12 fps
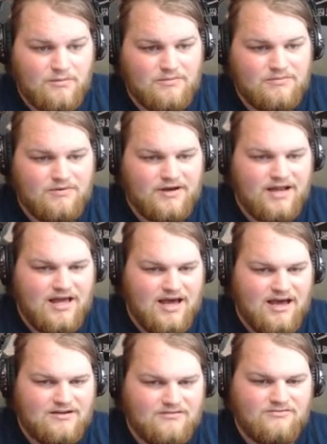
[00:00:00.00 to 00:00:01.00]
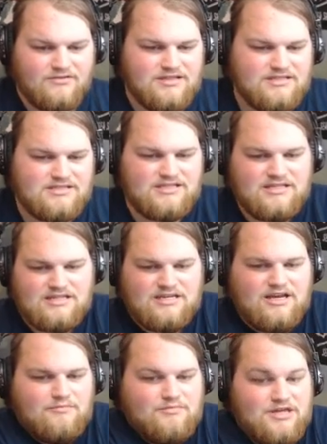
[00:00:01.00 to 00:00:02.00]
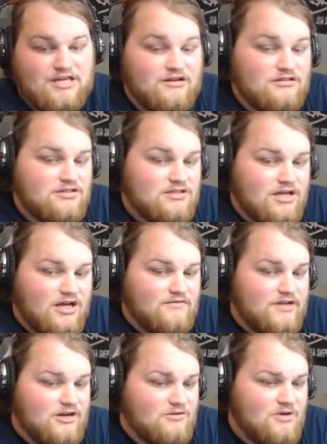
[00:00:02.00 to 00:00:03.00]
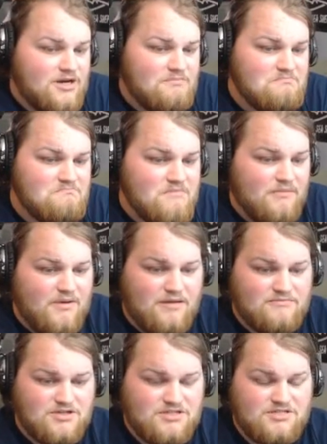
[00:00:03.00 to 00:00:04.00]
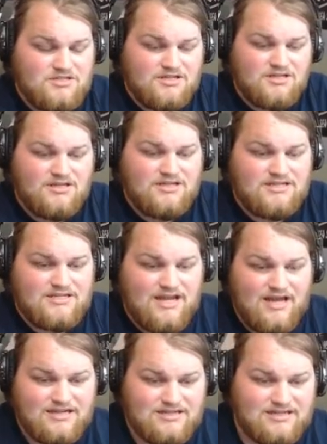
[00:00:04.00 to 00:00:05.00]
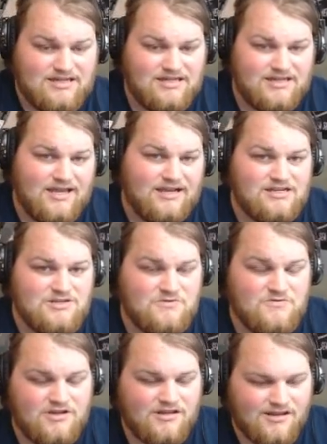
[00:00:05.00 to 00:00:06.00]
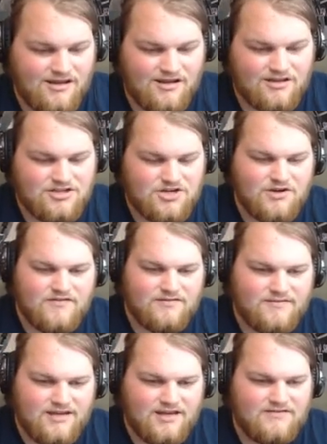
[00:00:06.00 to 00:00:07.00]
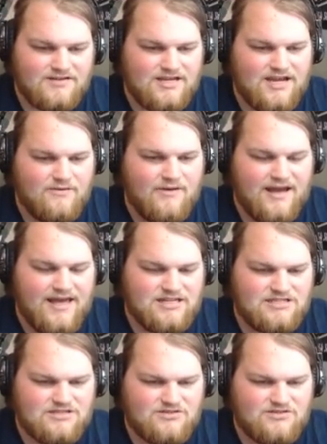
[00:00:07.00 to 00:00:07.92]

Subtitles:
but I don't really see the appeal of an arowana. Maybe I'm just not that into it. Joey from King of DIY has